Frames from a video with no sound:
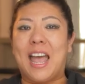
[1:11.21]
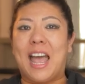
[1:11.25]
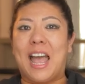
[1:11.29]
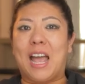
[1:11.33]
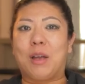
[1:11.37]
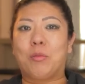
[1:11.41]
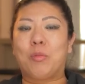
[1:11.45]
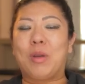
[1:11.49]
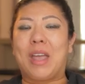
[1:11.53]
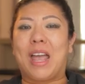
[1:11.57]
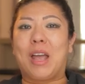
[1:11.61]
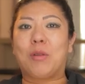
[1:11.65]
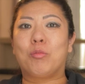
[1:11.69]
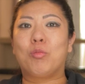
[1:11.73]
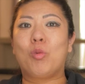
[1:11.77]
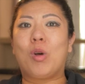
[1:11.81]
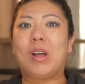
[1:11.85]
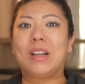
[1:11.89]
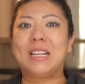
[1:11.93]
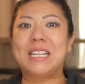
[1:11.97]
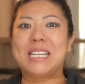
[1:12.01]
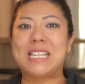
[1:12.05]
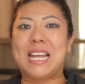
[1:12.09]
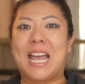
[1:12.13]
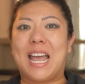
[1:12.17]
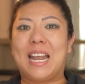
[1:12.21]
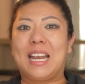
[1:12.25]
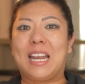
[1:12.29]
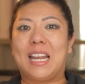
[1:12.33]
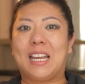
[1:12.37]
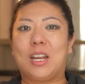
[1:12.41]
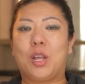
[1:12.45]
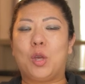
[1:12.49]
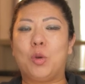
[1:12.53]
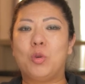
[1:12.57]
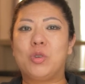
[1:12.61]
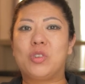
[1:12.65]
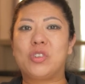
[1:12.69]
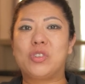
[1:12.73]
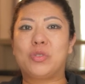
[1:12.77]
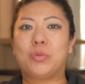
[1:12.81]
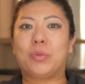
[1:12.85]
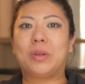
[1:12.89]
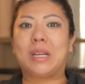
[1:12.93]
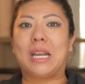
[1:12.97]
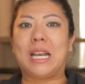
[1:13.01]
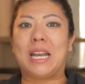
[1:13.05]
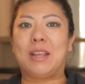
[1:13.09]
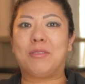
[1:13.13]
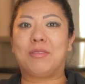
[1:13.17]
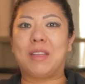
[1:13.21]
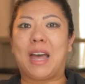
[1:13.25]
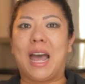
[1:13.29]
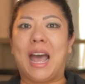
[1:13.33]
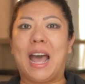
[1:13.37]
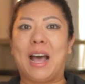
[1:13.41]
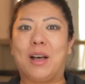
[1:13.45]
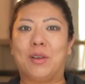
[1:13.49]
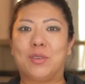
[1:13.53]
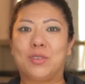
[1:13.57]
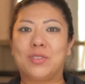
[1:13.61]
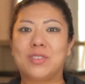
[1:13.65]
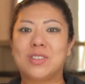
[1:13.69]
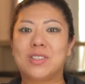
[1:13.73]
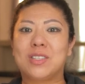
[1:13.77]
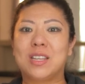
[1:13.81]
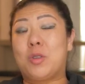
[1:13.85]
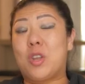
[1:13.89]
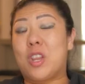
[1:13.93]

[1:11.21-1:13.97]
and we had one tenant who just wouldn't leave the house.